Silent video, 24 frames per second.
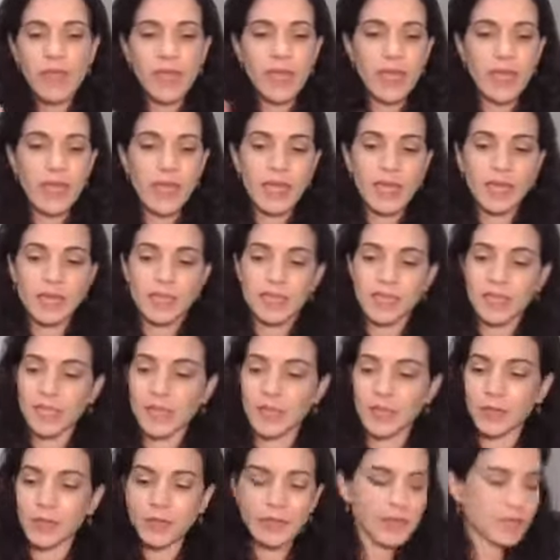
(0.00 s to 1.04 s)
and
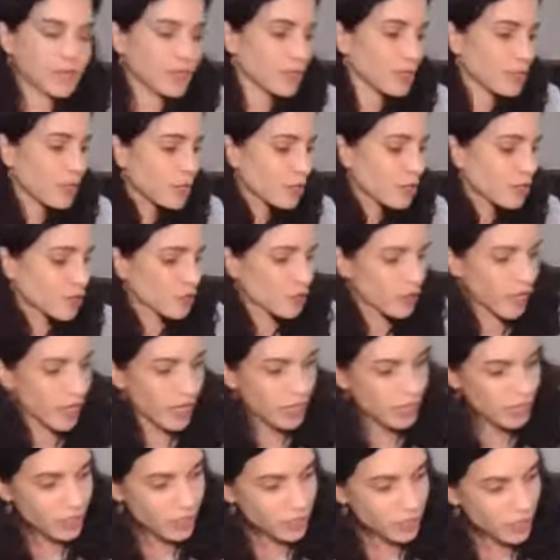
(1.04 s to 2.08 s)
it looks a little
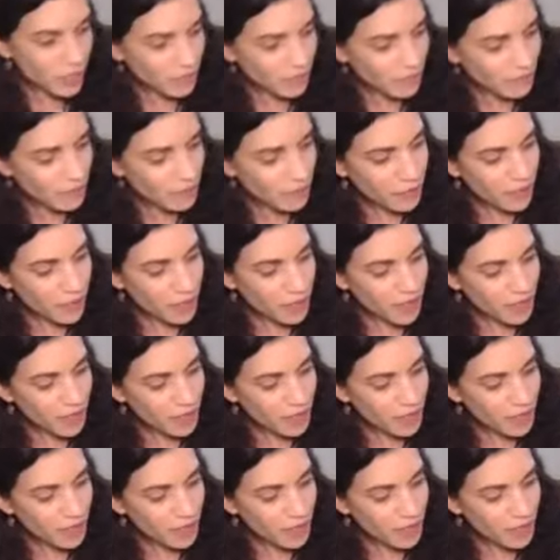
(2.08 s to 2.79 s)
strange. I feel like